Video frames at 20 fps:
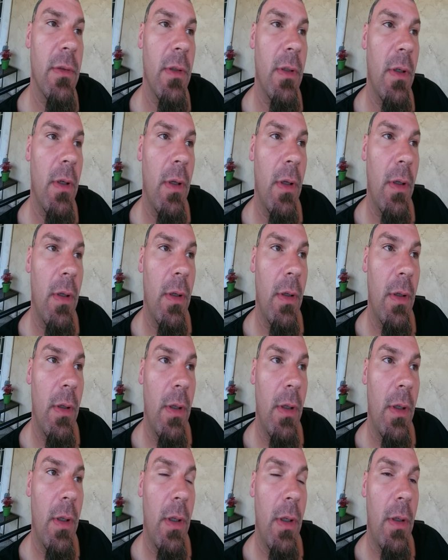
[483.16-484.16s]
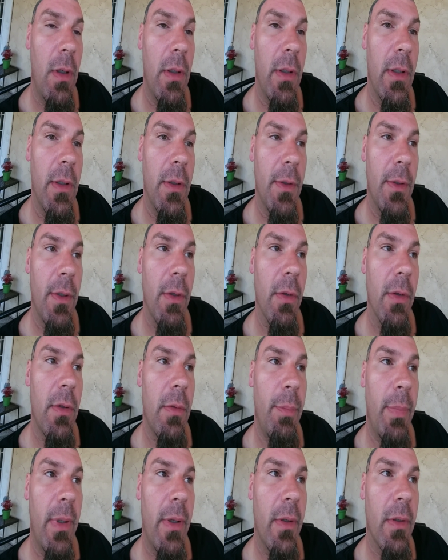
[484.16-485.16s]
until their parents tell them
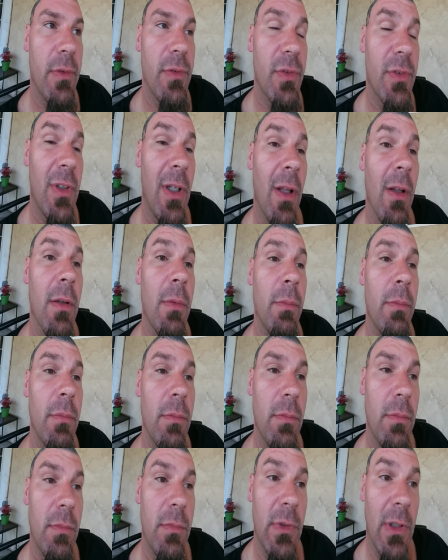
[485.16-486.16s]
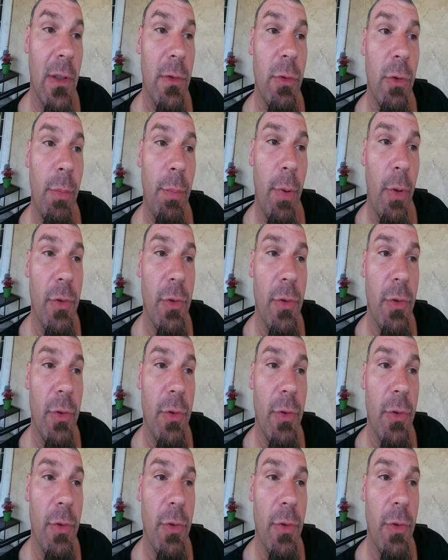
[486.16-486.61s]
not to approach that situation.